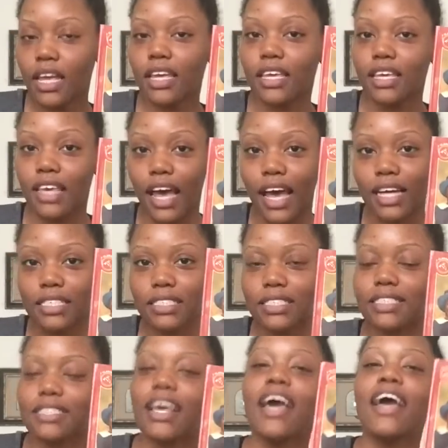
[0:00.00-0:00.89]

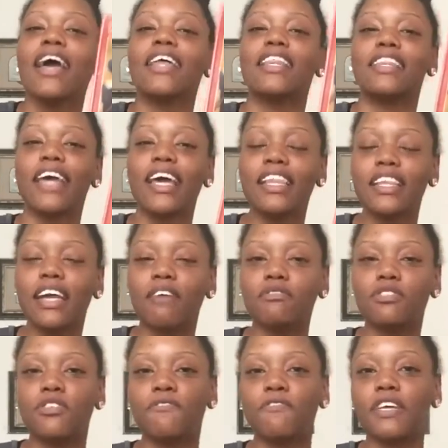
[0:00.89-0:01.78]
Yes, they
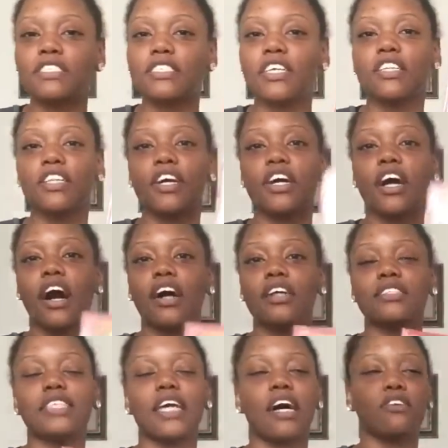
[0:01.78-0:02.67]
love to visit their
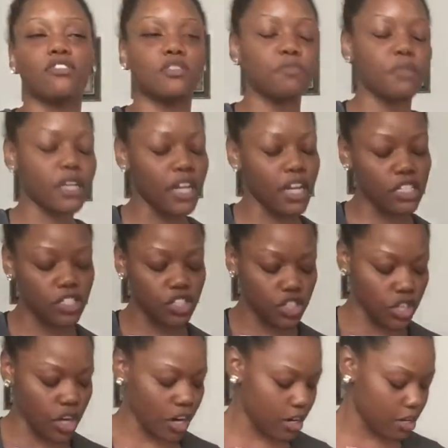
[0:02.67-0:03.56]
aunt's house
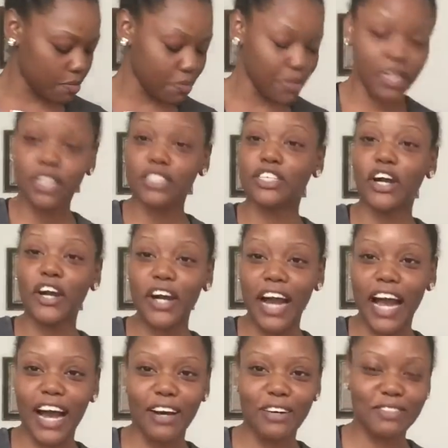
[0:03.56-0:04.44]
because her
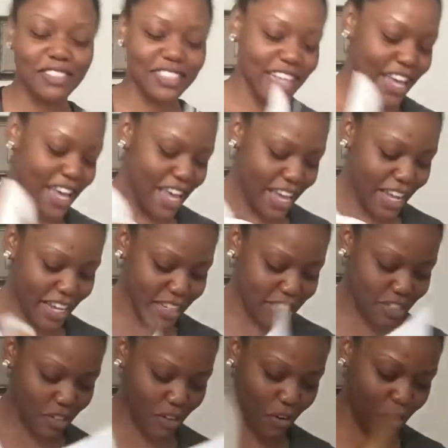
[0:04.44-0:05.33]
house
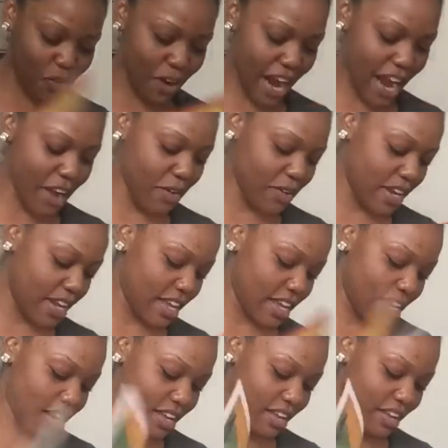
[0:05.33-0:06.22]
is
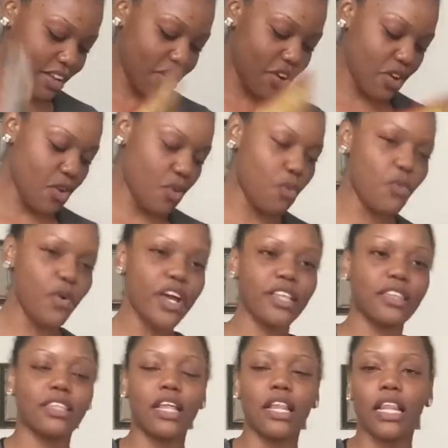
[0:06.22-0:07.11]
crowded
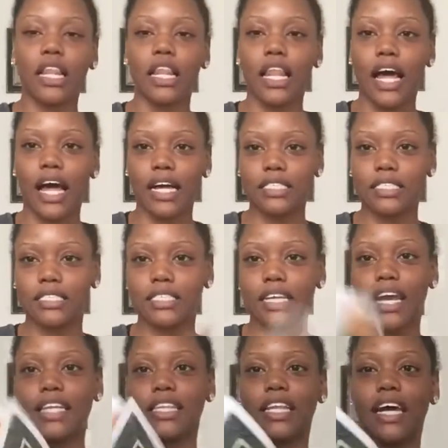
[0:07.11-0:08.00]
with lots
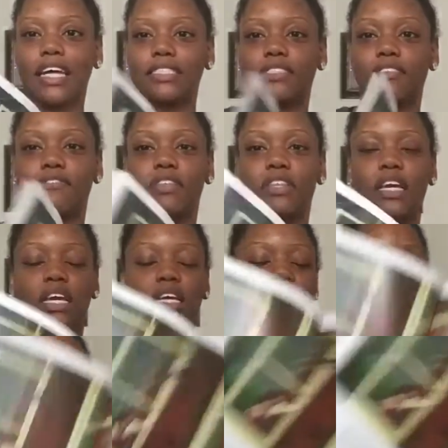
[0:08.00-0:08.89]
and lots of
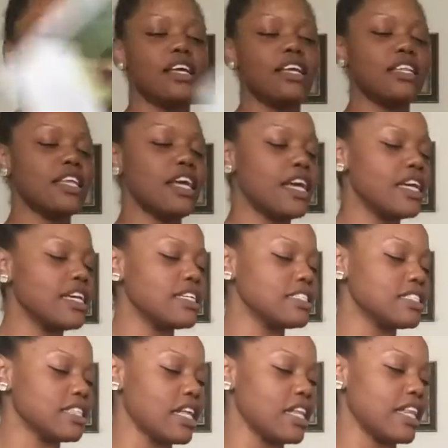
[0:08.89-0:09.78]
things.
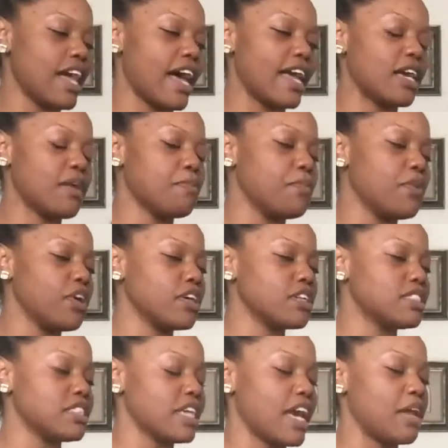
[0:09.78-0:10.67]
Things like
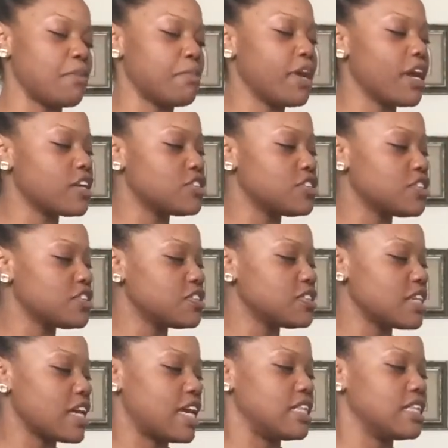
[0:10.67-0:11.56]
books and
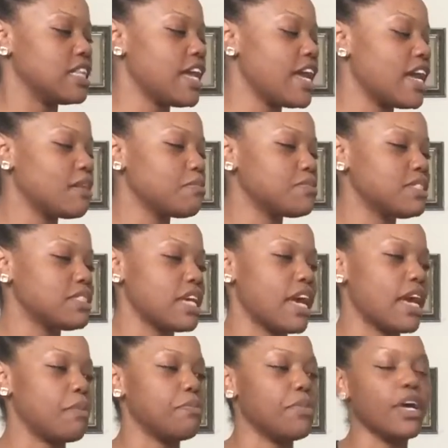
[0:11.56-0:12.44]
pictures and lamps
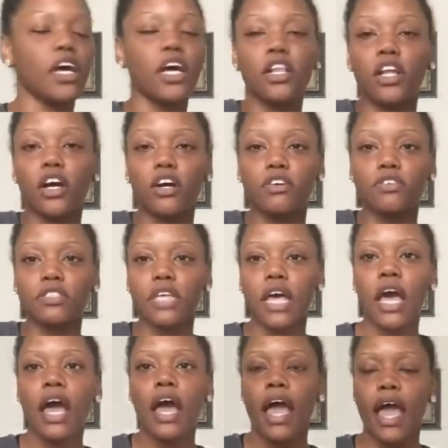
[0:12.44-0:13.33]
and pillows,
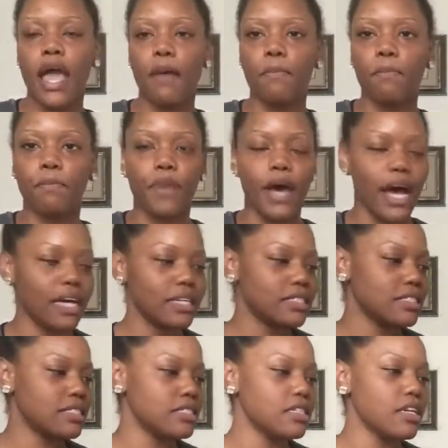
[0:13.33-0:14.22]
and
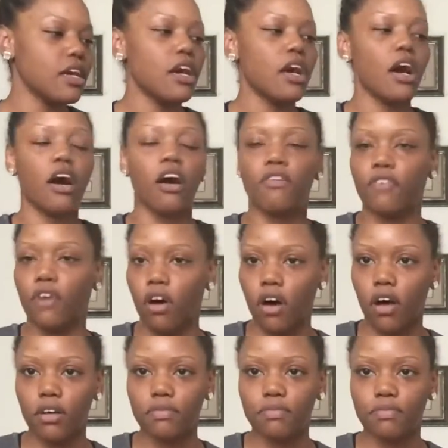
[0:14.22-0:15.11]
best of all,